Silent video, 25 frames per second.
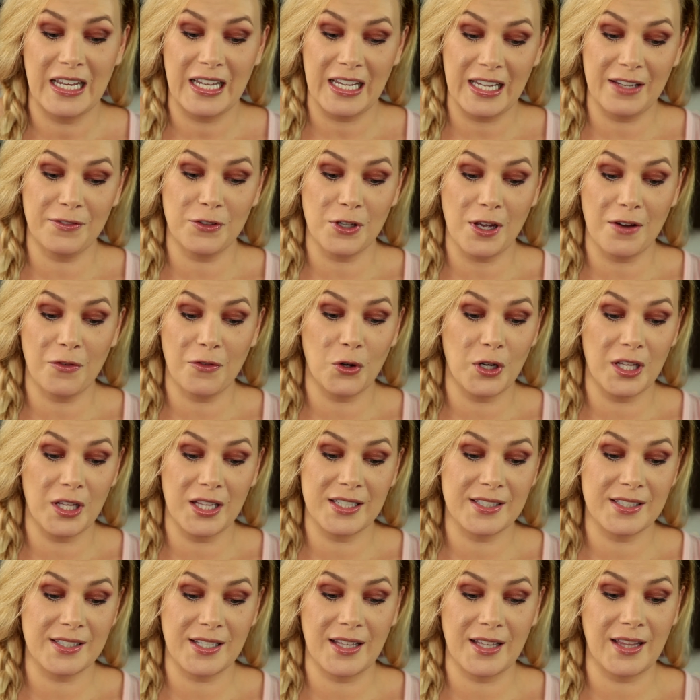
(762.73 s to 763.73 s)
If you have
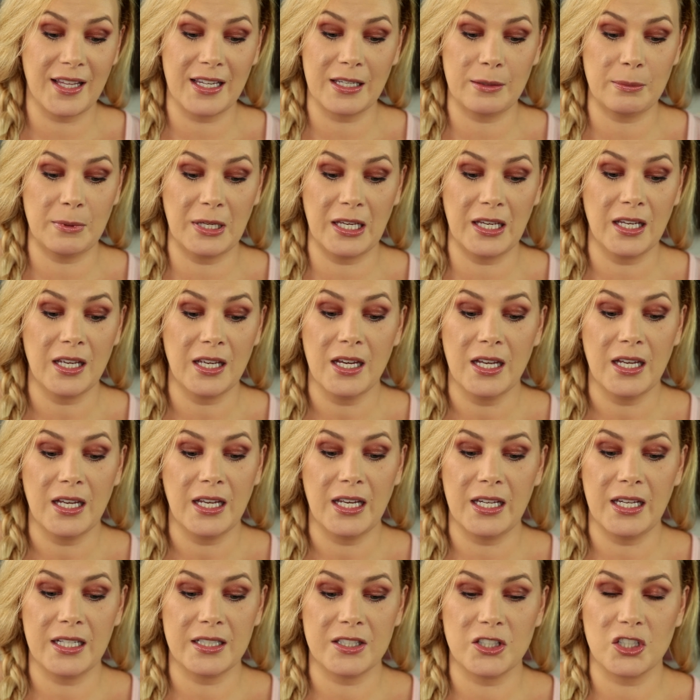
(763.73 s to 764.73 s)
oily skin like me,
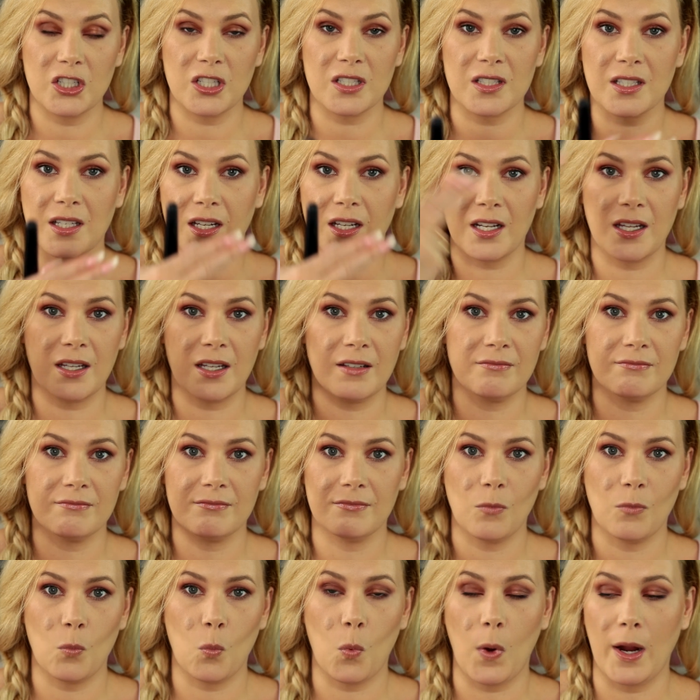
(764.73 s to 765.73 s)
it's just gonna
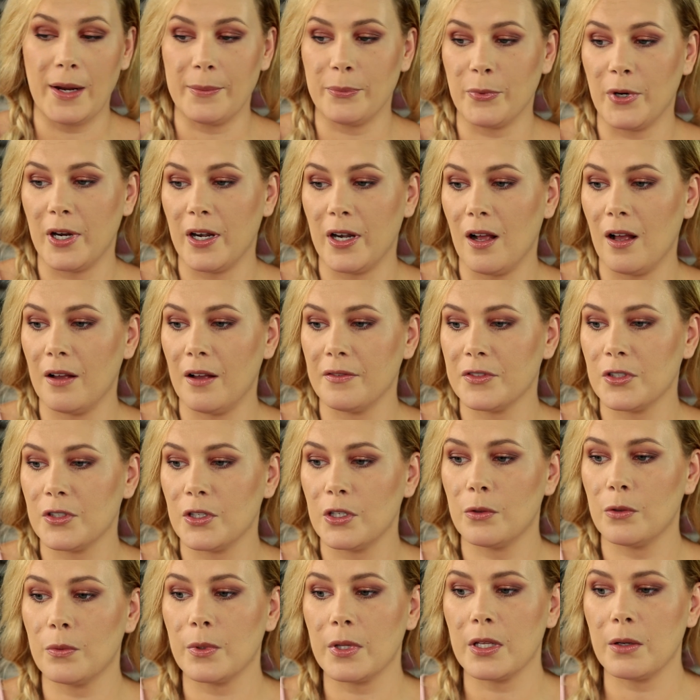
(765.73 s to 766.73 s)
wipe right off. So
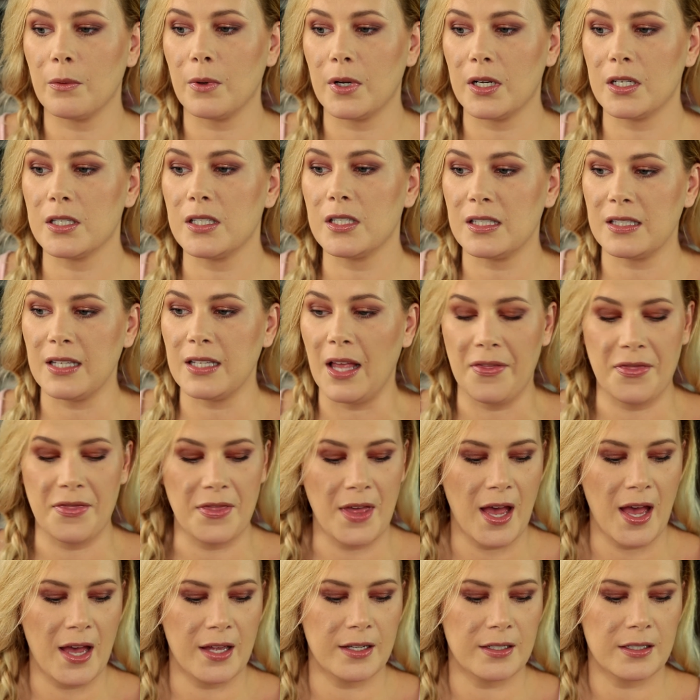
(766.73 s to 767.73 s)
you really want to set
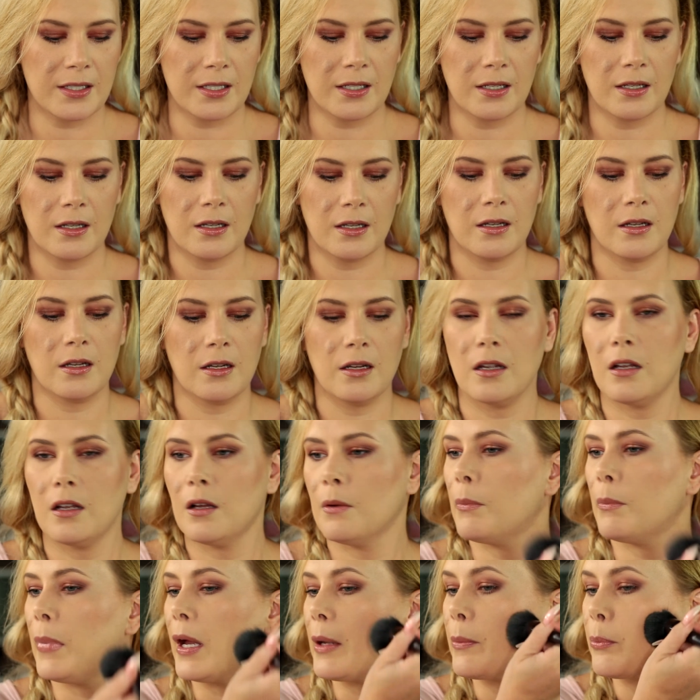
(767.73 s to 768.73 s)
that
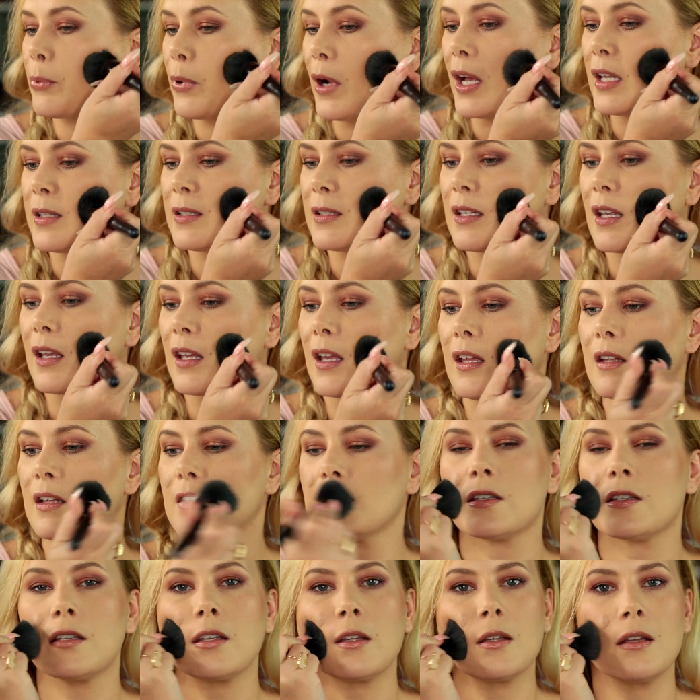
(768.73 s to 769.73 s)
by pressing
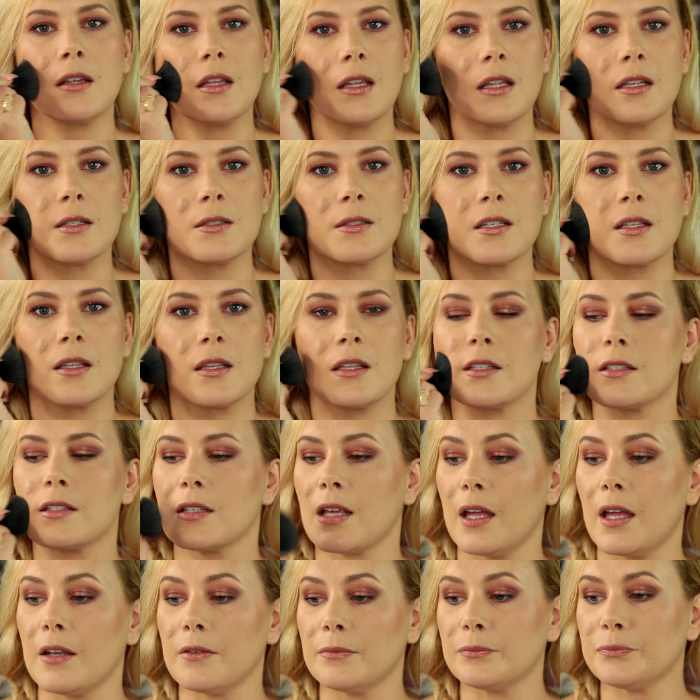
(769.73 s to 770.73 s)
it into the
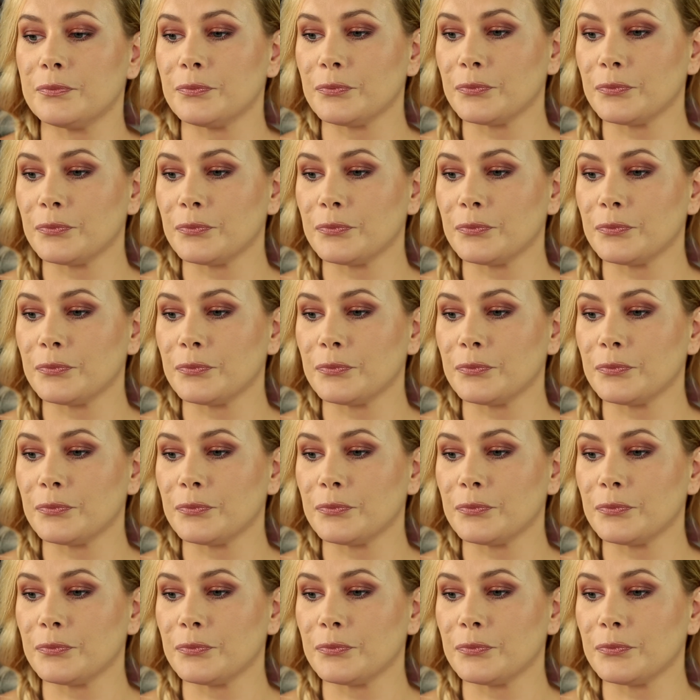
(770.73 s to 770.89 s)
skin.